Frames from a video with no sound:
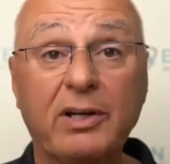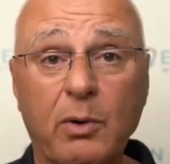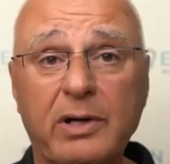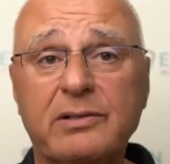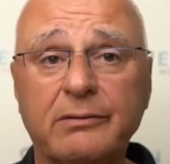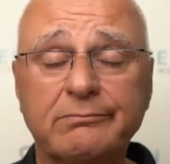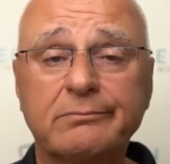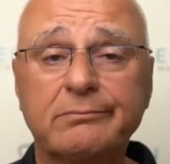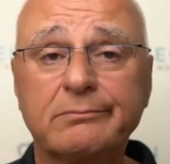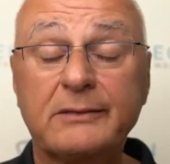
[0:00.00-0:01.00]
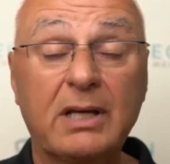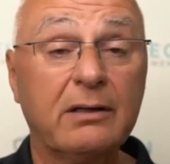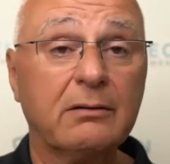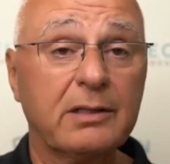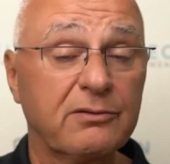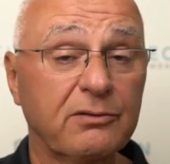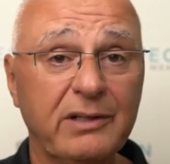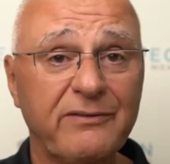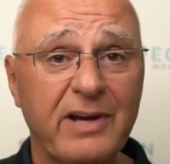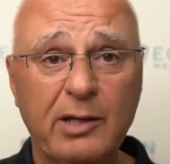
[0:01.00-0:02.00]
question. It's really
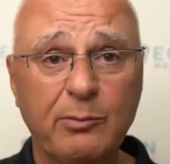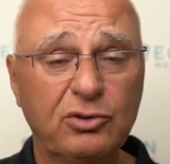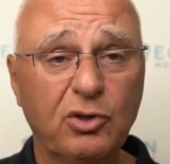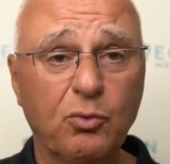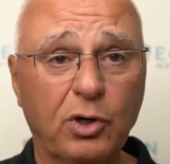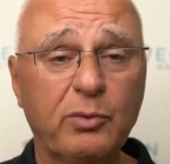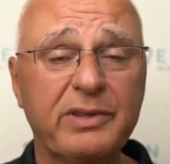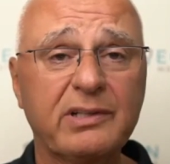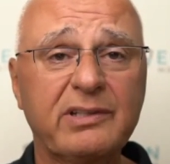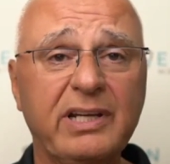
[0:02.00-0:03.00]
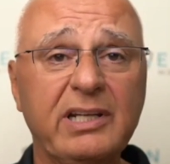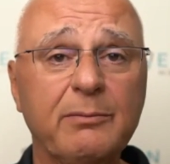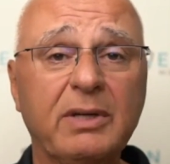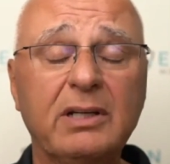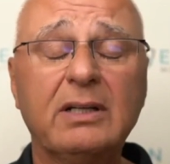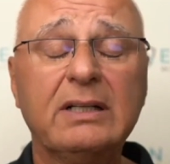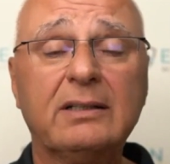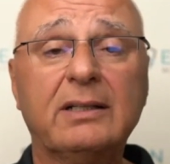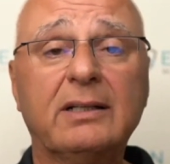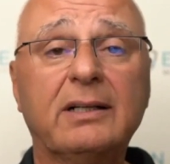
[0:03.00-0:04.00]
valuable to work with a team,
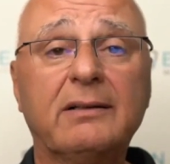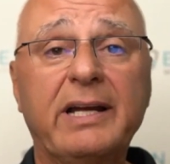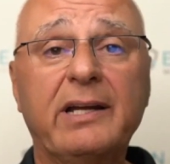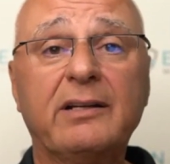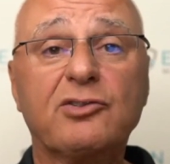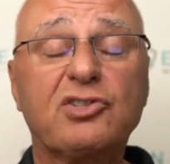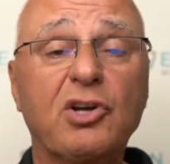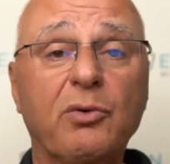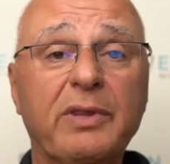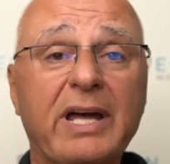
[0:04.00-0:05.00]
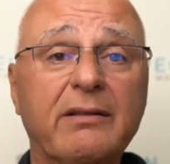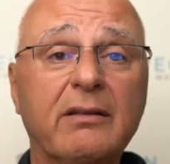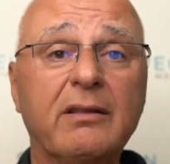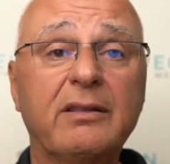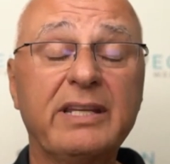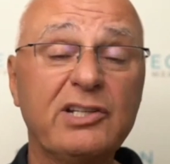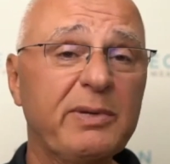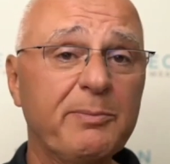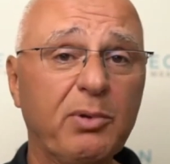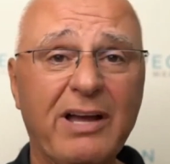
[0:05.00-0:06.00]
and so that these
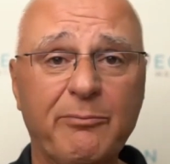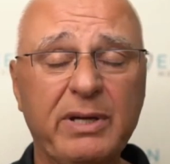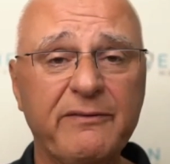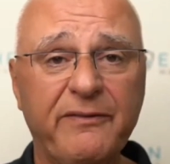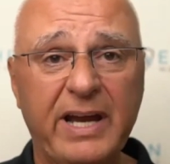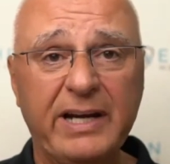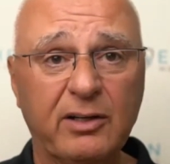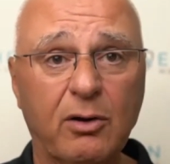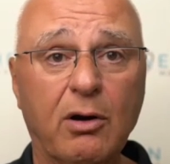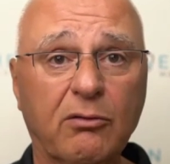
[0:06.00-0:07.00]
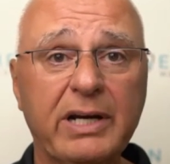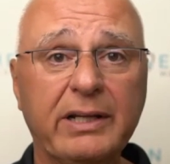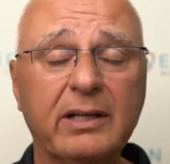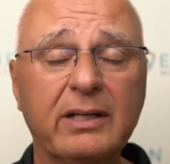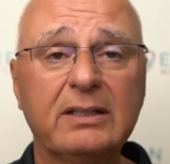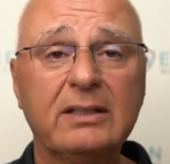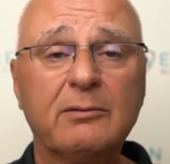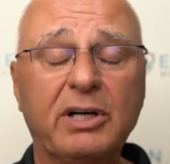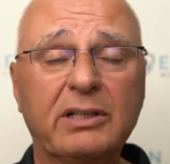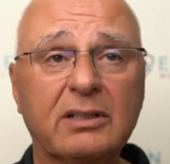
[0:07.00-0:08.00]
people have been vetted already.
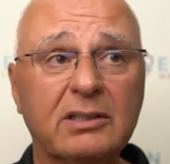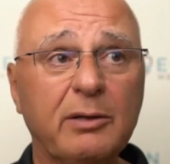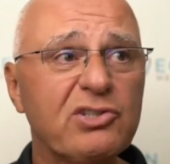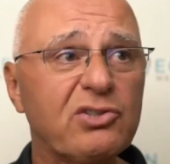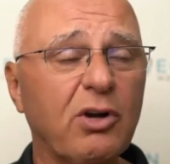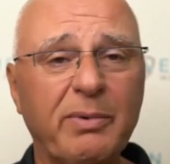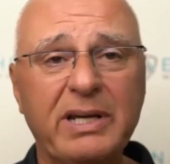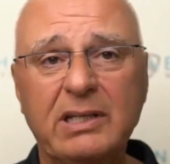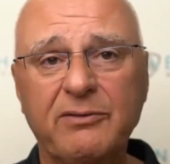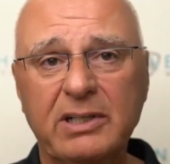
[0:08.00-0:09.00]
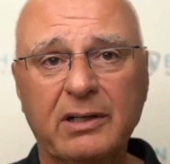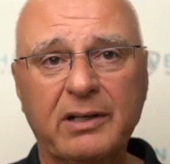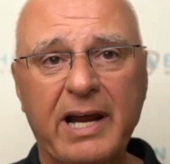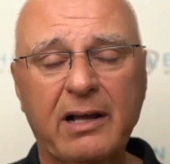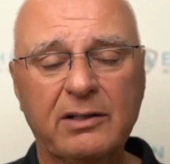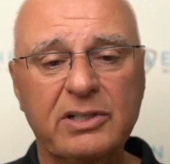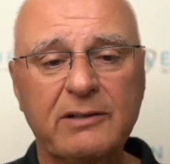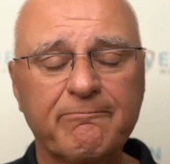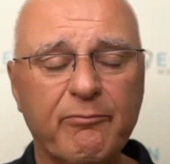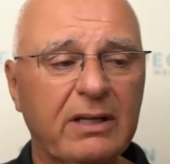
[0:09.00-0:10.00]
But let me start by giving you an analogy.
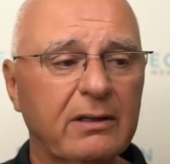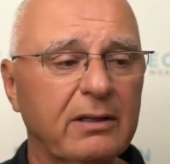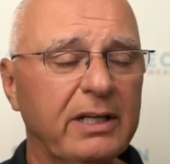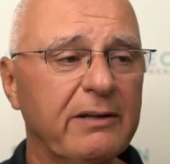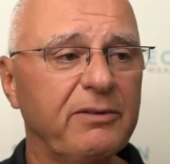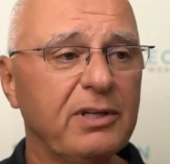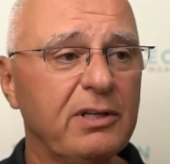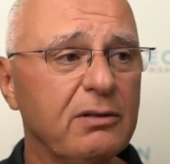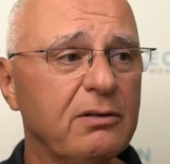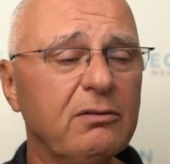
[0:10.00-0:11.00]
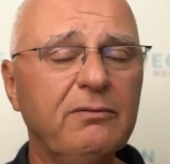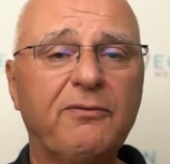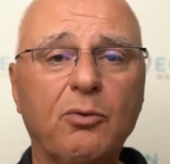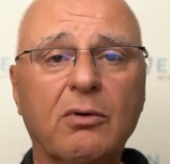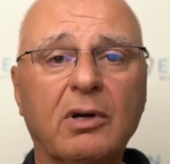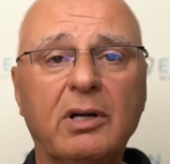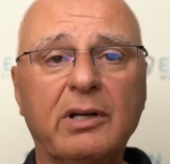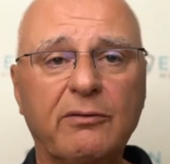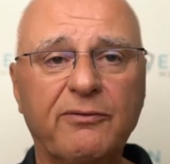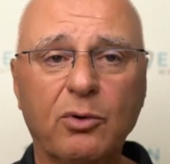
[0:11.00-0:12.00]
If you, for
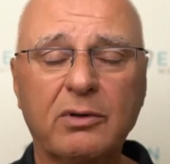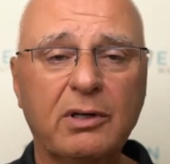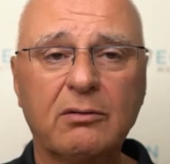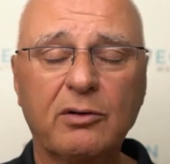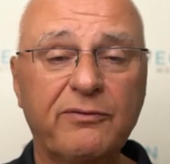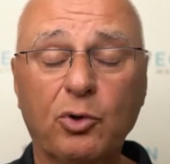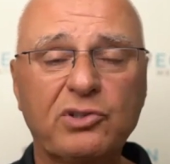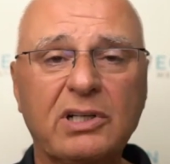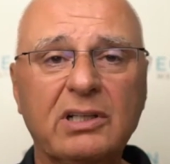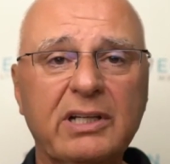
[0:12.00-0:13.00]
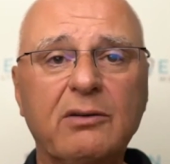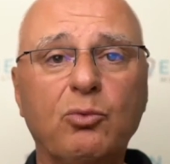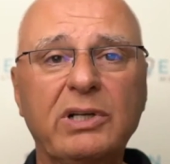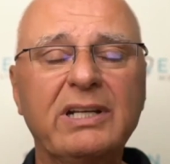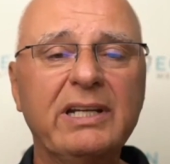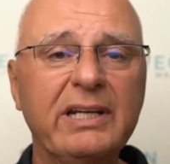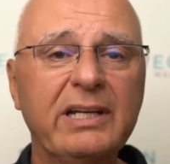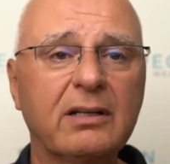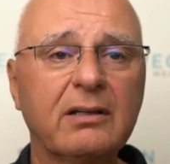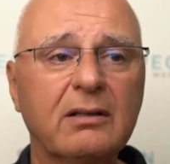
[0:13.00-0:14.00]
unfortunately, would
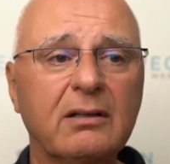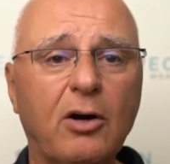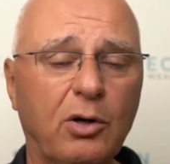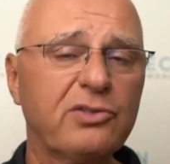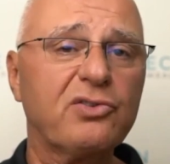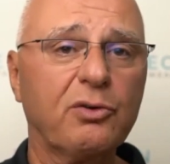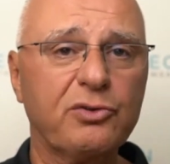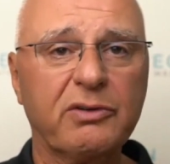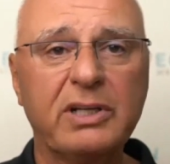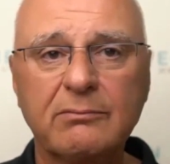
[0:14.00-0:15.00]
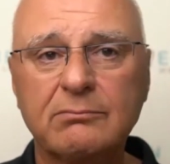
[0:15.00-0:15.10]
need heart surgery